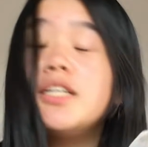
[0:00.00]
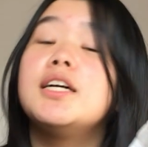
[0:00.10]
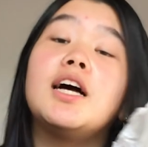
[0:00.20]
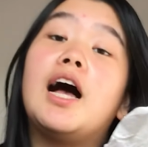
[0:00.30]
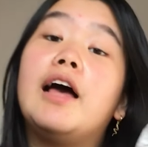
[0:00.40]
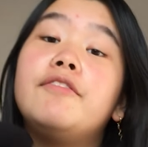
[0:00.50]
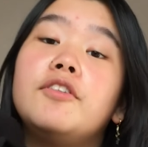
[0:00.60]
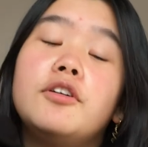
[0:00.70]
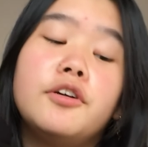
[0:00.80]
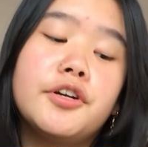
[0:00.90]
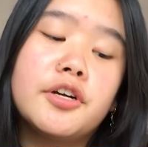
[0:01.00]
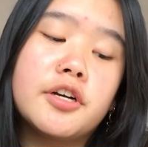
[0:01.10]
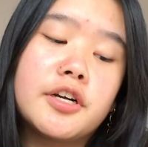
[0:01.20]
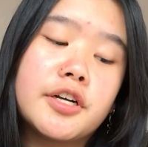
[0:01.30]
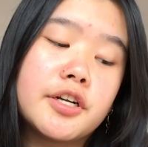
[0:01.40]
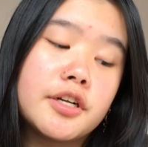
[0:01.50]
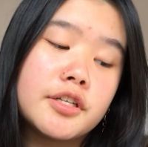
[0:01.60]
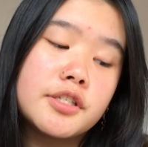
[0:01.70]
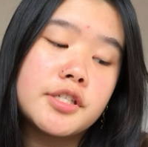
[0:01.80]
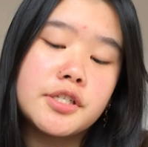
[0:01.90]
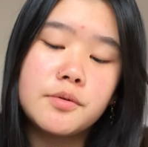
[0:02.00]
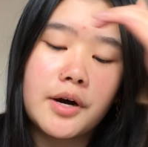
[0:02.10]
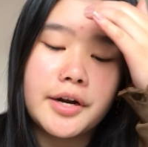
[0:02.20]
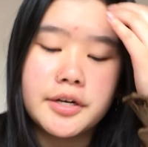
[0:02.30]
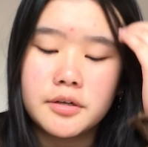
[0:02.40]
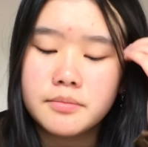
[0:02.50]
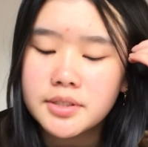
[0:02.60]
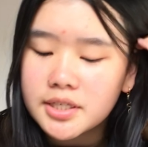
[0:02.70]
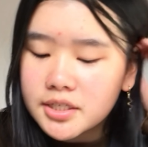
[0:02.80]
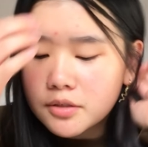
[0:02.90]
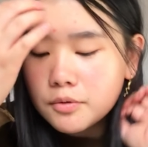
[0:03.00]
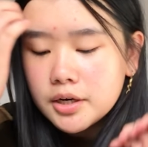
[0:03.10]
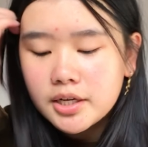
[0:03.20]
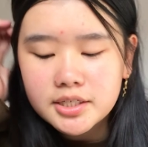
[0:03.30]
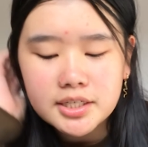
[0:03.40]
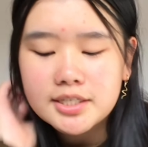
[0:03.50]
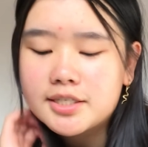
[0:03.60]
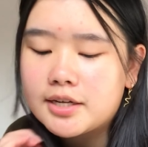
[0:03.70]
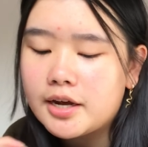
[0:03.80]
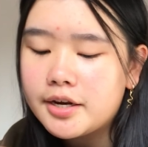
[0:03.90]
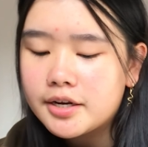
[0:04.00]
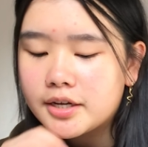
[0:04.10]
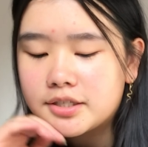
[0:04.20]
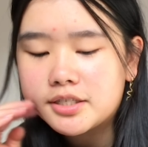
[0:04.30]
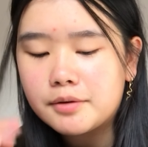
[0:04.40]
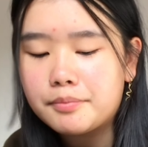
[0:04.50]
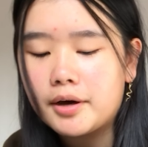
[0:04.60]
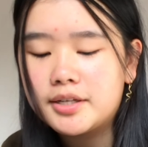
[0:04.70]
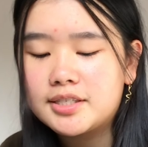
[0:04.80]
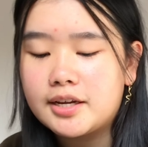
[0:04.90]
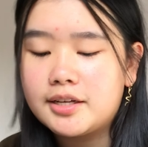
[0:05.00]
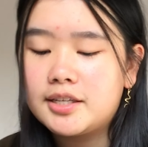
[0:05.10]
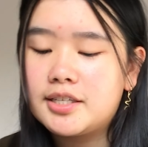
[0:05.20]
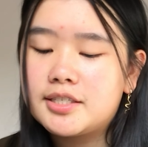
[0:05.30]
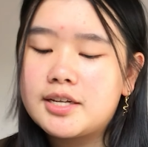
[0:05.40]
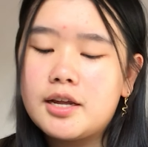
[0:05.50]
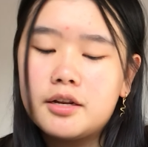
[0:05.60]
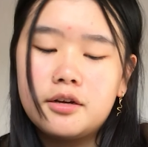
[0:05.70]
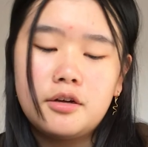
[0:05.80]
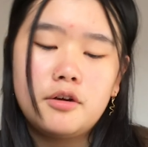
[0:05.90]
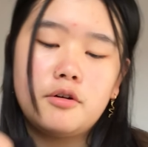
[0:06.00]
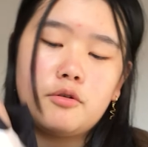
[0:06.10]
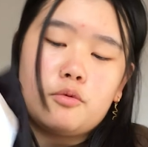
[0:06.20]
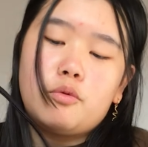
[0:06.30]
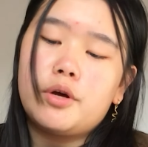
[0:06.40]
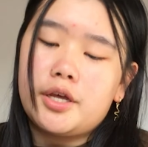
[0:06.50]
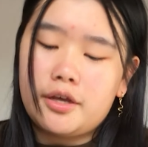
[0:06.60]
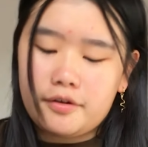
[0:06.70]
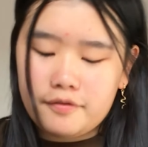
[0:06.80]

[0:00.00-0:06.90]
I've ordered 2 items. One is a set. It's a cycling set with